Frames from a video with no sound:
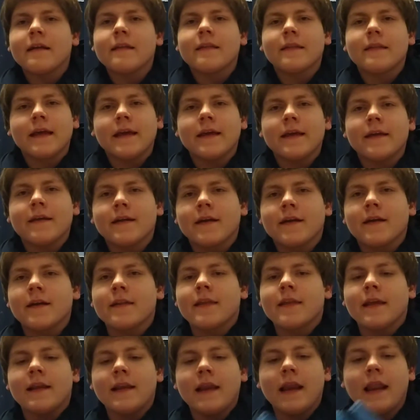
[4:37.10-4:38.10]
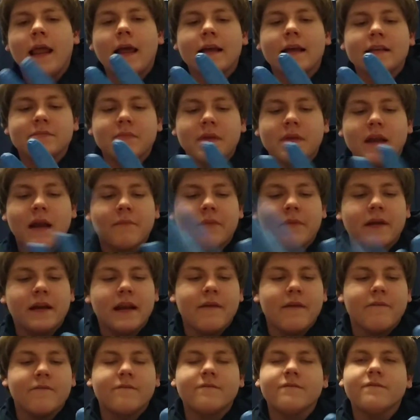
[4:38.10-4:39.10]
What? These people make
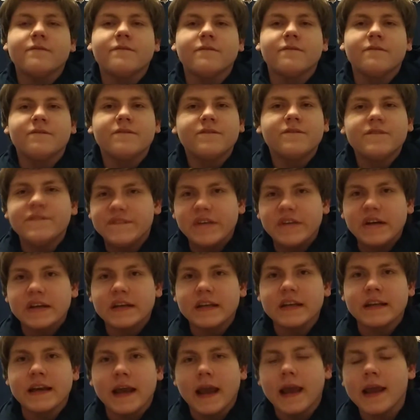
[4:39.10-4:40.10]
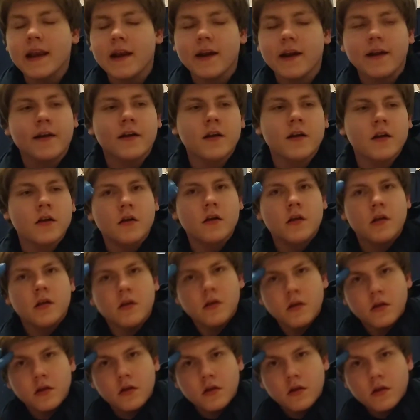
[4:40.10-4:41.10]
no sense.
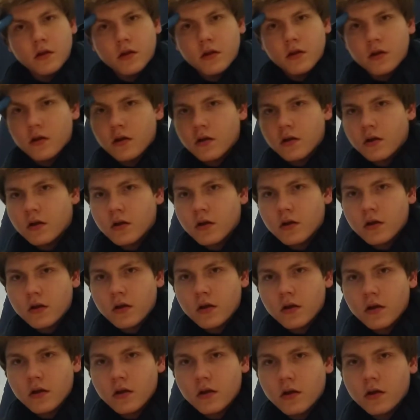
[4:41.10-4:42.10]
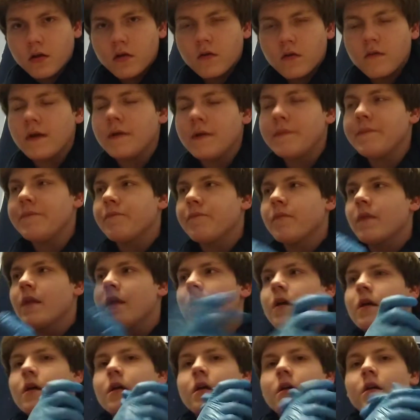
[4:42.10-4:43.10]
But back to my YouTube
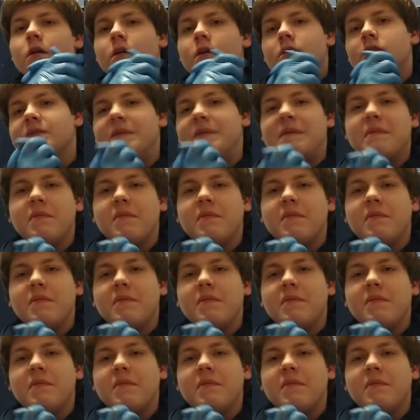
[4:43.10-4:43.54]
history.